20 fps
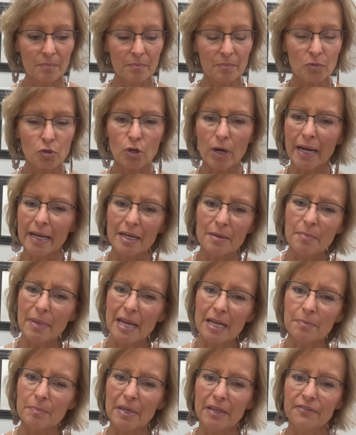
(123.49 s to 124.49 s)
trying to
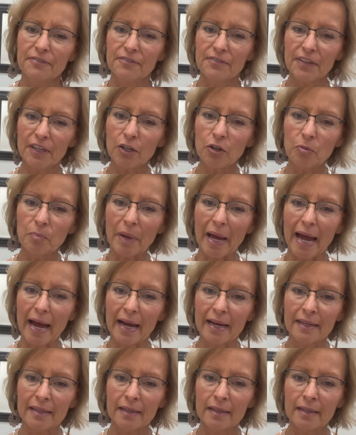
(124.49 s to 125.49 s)
make me feel
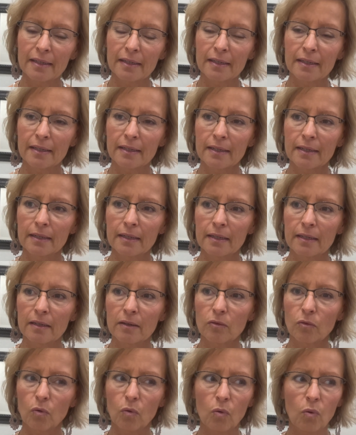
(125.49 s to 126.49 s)
bad
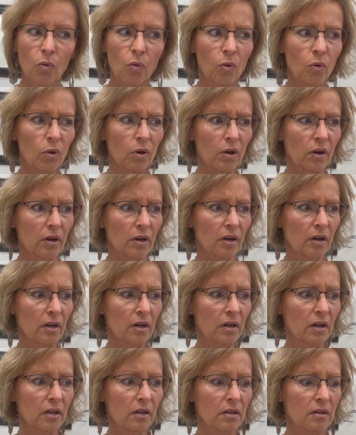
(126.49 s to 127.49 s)

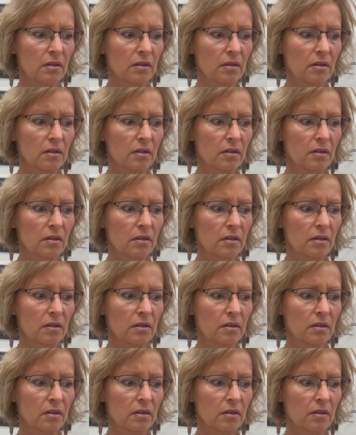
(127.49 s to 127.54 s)
or